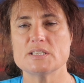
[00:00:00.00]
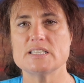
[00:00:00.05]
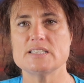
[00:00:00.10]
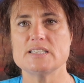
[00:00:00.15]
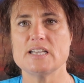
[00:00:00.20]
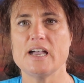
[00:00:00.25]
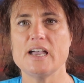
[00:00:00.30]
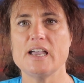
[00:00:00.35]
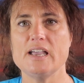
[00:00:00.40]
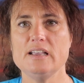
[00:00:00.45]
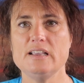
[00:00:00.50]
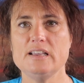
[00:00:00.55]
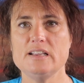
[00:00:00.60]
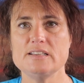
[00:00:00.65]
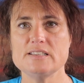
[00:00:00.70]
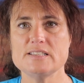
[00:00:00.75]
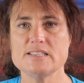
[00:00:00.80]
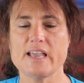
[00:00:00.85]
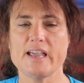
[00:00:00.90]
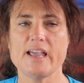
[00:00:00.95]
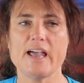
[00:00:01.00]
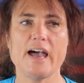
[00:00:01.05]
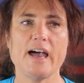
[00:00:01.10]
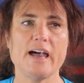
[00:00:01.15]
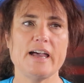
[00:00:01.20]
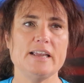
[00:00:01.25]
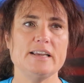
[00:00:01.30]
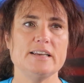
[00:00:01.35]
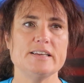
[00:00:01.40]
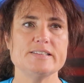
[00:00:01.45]
staying in and say,
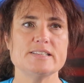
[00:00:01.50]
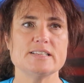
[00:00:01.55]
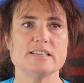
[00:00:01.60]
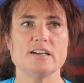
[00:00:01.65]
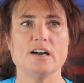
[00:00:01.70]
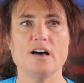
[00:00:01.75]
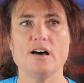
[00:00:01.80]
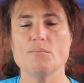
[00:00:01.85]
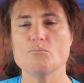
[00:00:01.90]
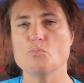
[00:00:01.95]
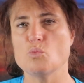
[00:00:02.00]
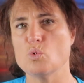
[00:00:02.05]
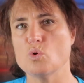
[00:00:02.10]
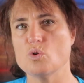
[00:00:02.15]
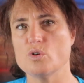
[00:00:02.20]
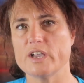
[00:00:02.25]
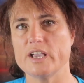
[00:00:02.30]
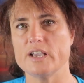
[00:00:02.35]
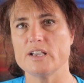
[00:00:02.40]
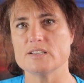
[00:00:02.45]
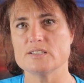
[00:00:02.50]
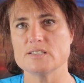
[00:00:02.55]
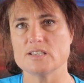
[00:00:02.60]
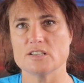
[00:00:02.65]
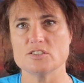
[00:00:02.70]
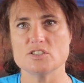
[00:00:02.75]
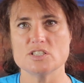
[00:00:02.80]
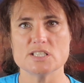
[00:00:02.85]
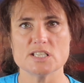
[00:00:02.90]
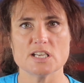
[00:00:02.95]
hey, listen, I'm walking a
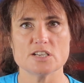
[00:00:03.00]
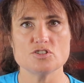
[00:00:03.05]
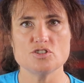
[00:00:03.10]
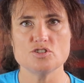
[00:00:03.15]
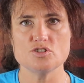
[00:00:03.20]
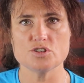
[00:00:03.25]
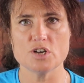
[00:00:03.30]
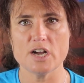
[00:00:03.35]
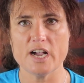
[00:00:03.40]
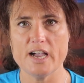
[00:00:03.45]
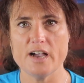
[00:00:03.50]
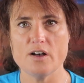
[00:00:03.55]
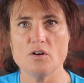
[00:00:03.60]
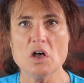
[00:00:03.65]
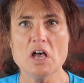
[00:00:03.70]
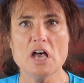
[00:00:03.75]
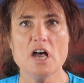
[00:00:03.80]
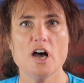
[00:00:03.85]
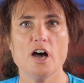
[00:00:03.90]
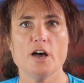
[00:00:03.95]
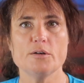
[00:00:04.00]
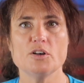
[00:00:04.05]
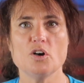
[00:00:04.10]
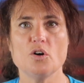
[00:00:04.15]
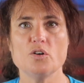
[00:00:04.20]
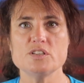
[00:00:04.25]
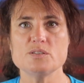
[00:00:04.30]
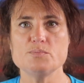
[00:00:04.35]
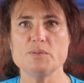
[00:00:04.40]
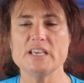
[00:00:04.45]
such and such trail, I'm
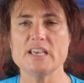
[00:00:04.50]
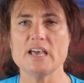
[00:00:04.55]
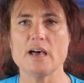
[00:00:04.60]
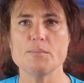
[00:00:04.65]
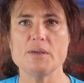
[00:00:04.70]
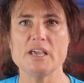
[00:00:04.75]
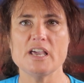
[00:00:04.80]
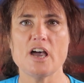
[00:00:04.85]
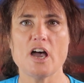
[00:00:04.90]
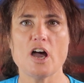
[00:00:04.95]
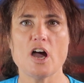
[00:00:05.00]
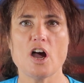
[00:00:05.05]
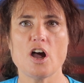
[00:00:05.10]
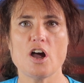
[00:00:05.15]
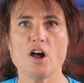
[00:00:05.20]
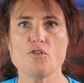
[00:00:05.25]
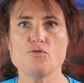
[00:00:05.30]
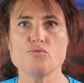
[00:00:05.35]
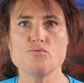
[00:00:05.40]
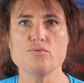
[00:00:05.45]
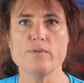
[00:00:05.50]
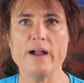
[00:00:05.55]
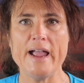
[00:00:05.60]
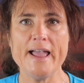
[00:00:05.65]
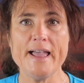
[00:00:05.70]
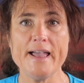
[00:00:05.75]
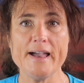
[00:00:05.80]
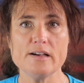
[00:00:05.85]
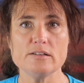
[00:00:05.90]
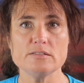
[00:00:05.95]
going to be coming
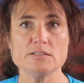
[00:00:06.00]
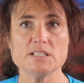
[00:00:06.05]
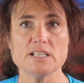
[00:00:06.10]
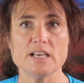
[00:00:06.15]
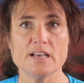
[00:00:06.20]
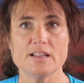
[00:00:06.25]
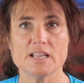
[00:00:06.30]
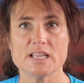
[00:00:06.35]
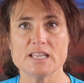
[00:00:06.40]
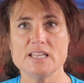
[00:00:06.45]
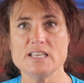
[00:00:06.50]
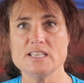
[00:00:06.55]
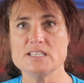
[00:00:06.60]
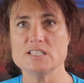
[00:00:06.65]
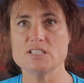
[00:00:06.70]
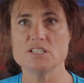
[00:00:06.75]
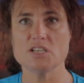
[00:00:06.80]
around this